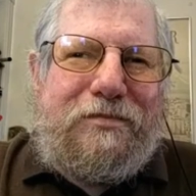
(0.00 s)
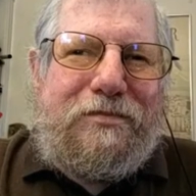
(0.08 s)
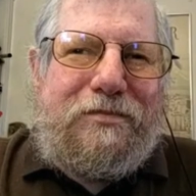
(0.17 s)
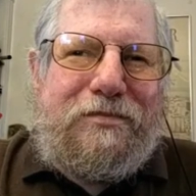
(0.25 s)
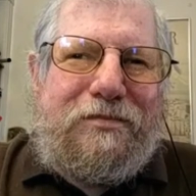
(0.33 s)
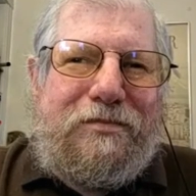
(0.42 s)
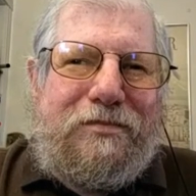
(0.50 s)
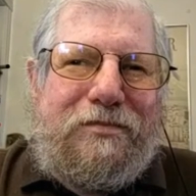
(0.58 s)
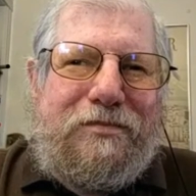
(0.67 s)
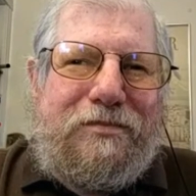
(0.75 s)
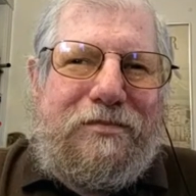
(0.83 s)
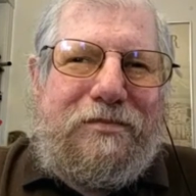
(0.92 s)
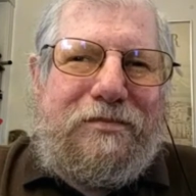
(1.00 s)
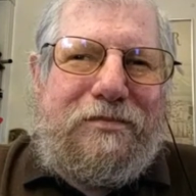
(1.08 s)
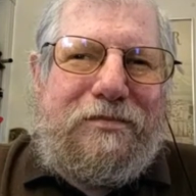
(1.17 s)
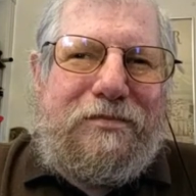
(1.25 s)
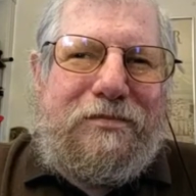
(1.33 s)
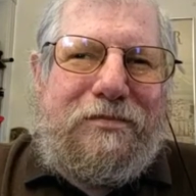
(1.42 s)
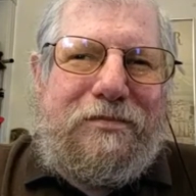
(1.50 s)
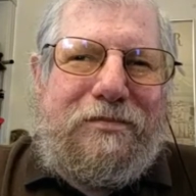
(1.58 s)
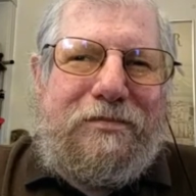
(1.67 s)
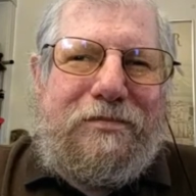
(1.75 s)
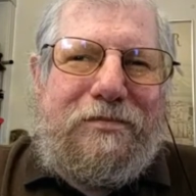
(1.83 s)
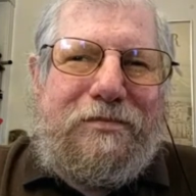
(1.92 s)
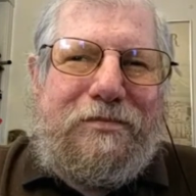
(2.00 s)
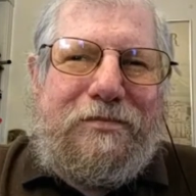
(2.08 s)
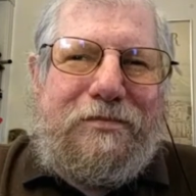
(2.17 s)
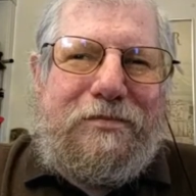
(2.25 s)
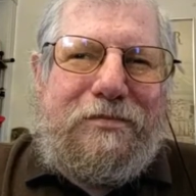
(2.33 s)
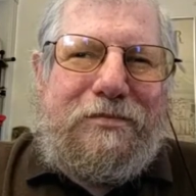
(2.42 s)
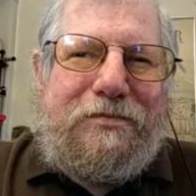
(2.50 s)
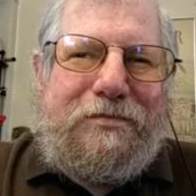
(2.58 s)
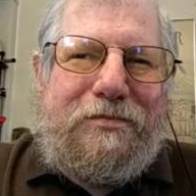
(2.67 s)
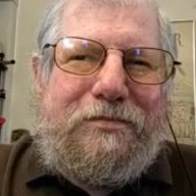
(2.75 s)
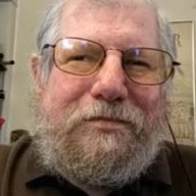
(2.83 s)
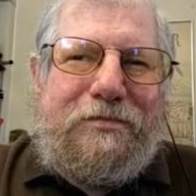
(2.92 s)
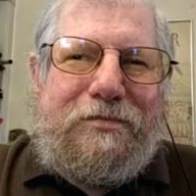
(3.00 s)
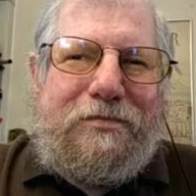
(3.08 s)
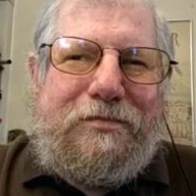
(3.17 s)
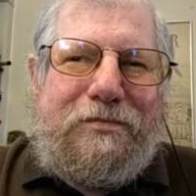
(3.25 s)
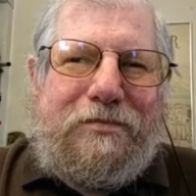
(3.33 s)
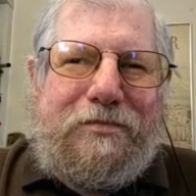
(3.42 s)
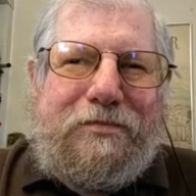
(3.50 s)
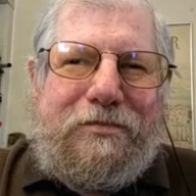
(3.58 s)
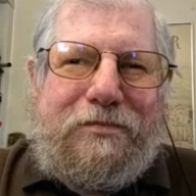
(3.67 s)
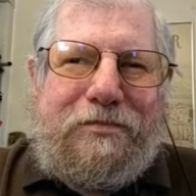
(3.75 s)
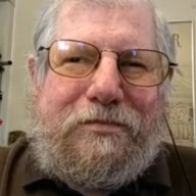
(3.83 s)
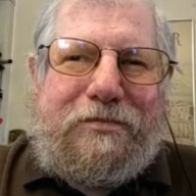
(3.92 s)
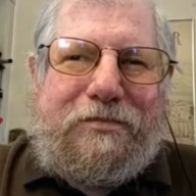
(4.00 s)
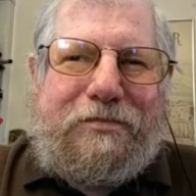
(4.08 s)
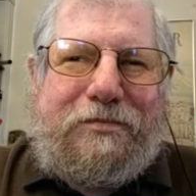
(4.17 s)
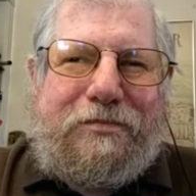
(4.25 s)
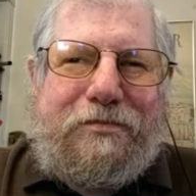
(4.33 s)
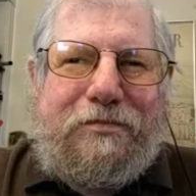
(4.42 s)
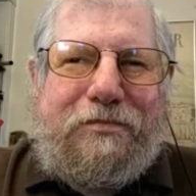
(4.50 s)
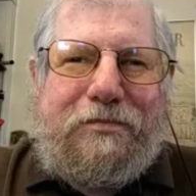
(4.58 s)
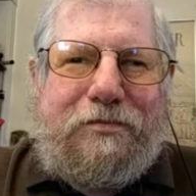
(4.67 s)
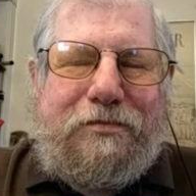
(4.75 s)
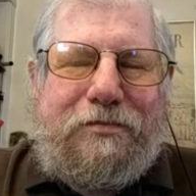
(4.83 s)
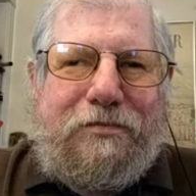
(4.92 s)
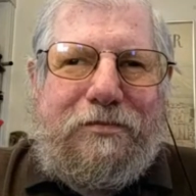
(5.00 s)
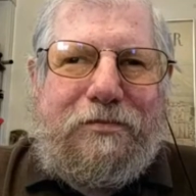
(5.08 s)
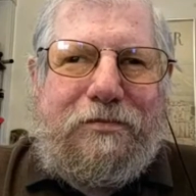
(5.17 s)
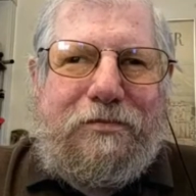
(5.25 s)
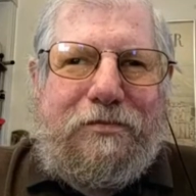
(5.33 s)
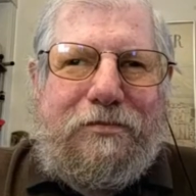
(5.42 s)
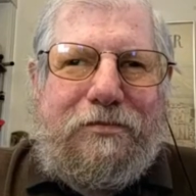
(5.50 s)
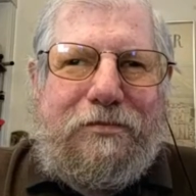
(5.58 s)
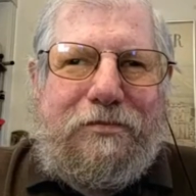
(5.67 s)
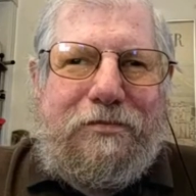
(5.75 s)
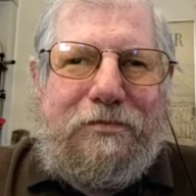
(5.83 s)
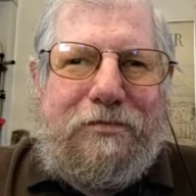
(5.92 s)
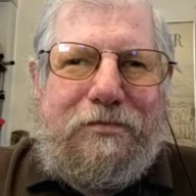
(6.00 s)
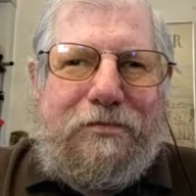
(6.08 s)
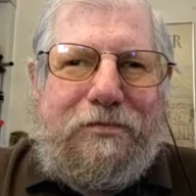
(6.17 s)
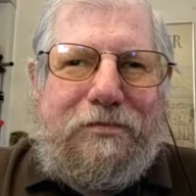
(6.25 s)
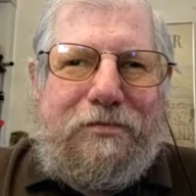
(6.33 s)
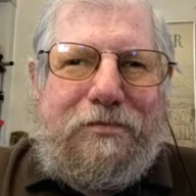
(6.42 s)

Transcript: The person shown says nothing.